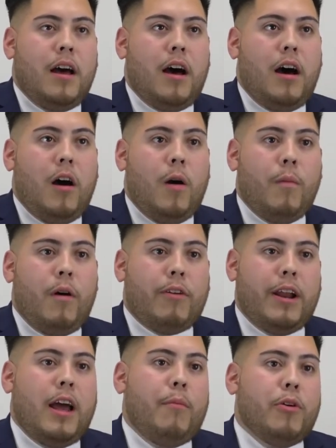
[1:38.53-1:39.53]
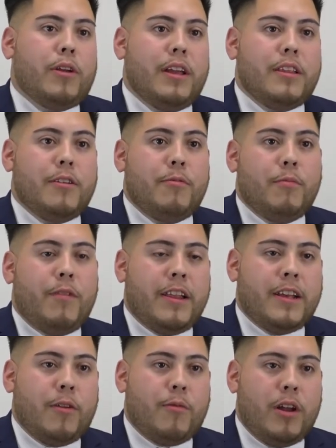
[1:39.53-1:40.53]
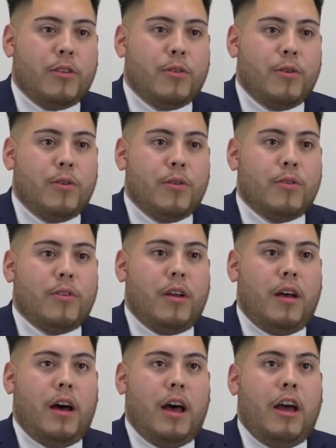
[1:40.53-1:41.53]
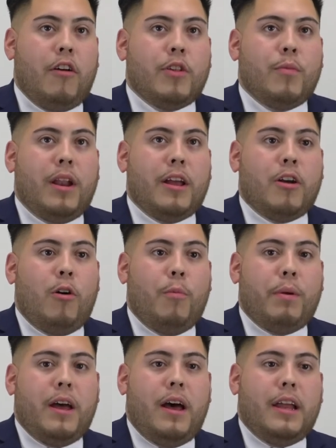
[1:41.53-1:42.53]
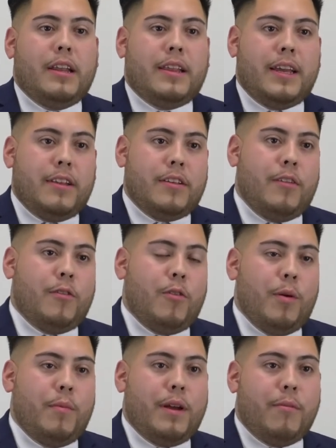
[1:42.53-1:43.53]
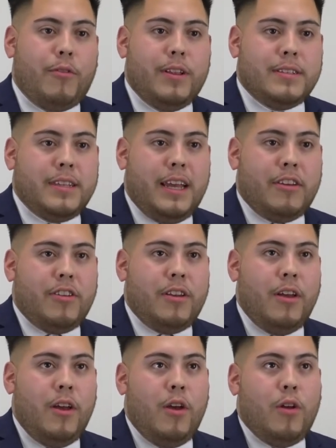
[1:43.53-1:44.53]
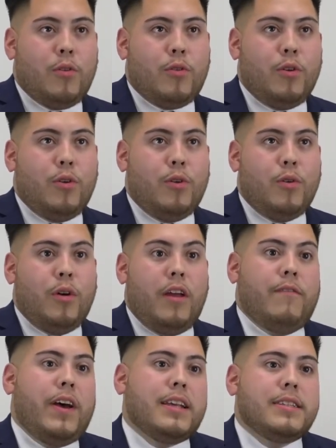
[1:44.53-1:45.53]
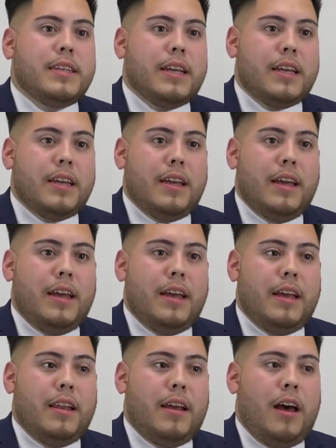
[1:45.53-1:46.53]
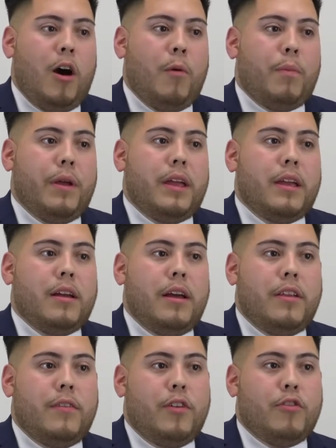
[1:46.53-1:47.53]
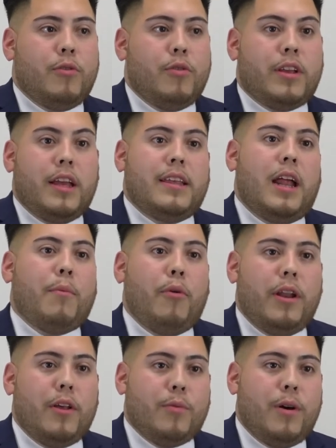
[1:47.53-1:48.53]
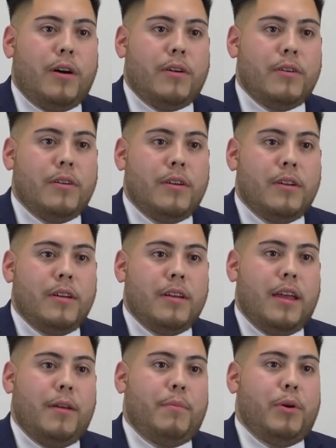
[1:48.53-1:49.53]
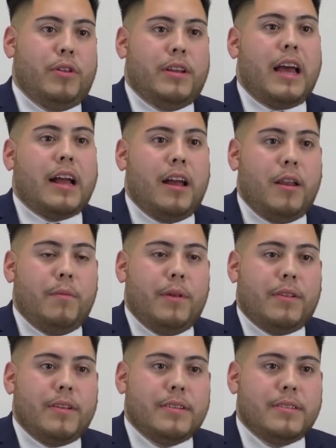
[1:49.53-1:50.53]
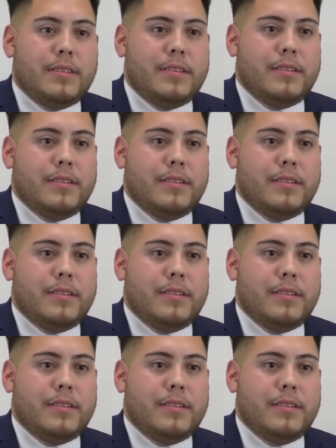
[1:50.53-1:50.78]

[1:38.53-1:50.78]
Um, right now, I'm looking into investing in rentals. I obviously want to go behind the scenes of going to become a real estate agent to investing and helping individuals get to that point as well and building that kind of business.